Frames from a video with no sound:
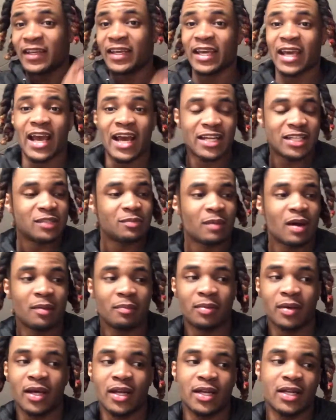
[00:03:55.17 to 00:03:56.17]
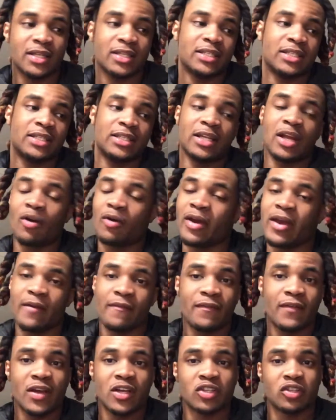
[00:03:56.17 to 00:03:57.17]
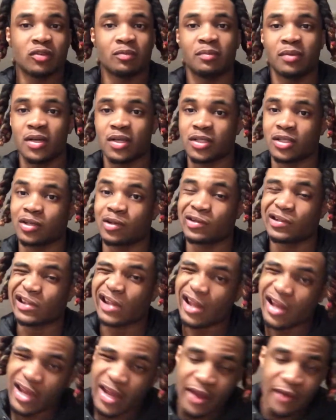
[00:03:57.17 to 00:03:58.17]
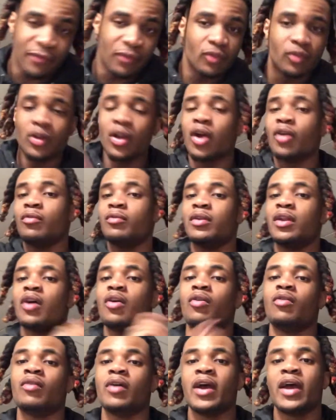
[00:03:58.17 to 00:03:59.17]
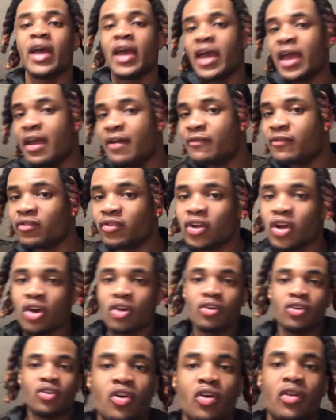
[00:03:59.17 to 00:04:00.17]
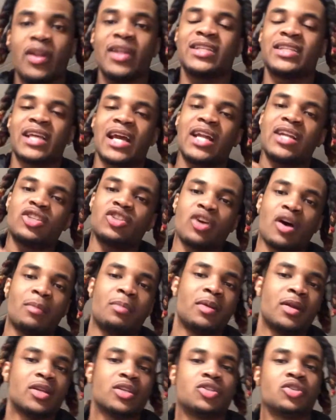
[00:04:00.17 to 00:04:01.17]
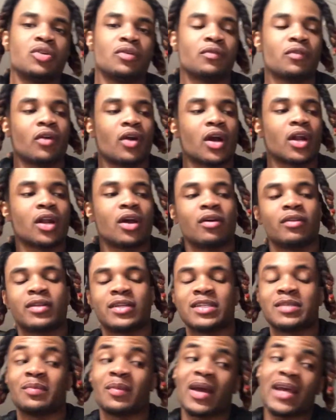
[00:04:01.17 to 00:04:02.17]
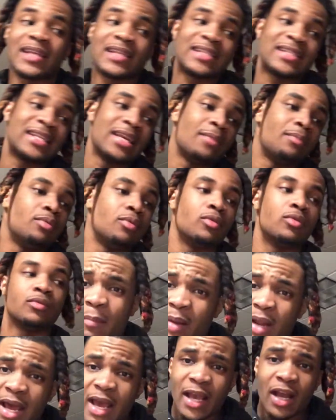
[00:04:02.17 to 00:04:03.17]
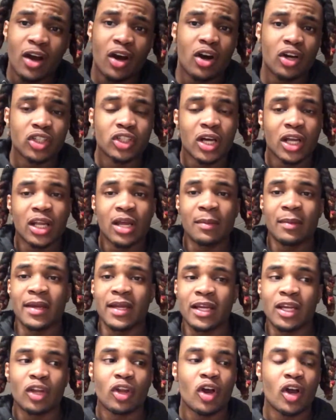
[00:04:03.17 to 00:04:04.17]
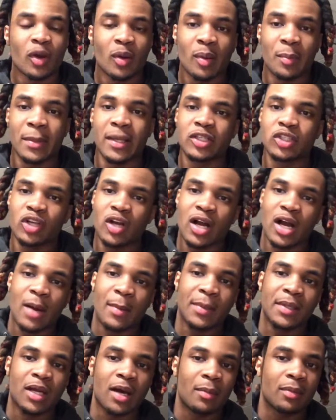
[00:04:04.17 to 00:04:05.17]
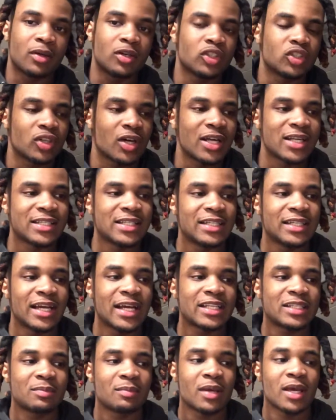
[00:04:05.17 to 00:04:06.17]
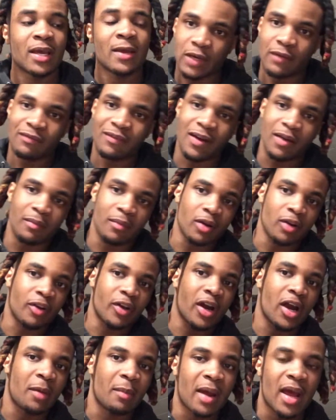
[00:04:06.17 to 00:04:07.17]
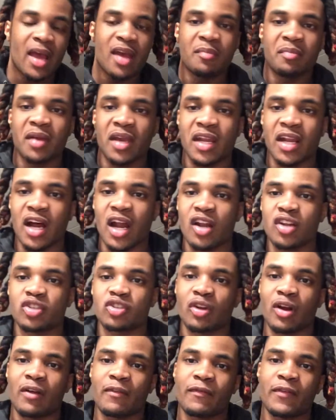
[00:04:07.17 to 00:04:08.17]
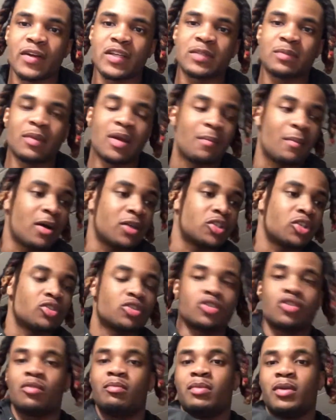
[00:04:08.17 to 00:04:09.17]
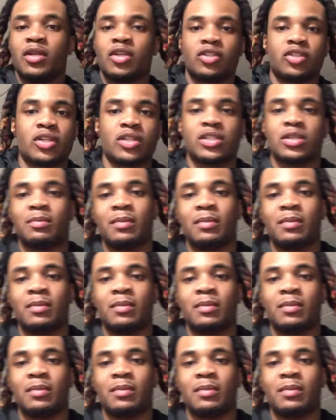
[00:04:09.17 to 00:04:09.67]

got this my playlist. No ifs, ands, or buts. So if you know, you know. If you know, you And this got this y'all play this too for rocking out with this, man. Simple. But I ain't gonna hold y'all up any longer and make sure I comment down below trying to see next, man. Go follow me on the gram at NBA underscore our first man. My socials gonna be in the description